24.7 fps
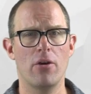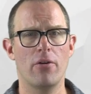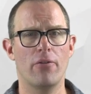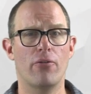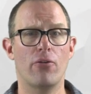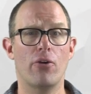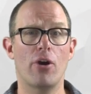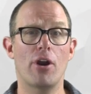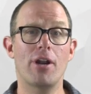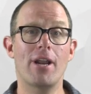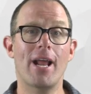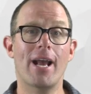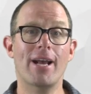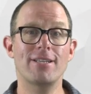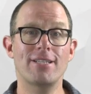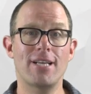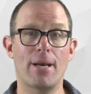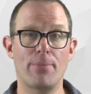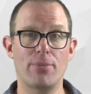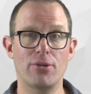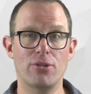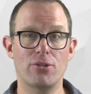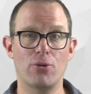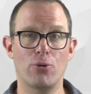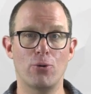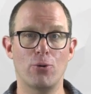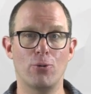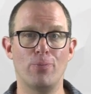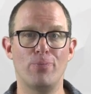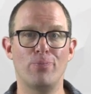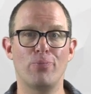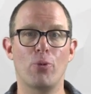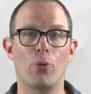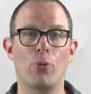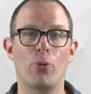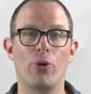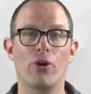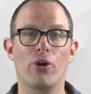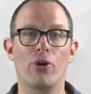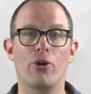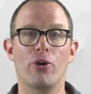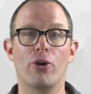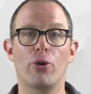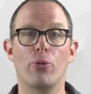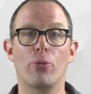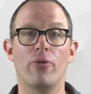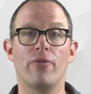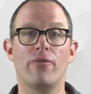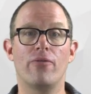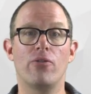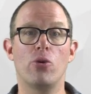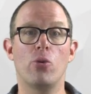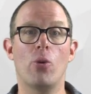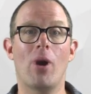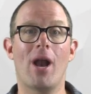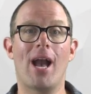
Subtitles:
For our next episode, we are going to review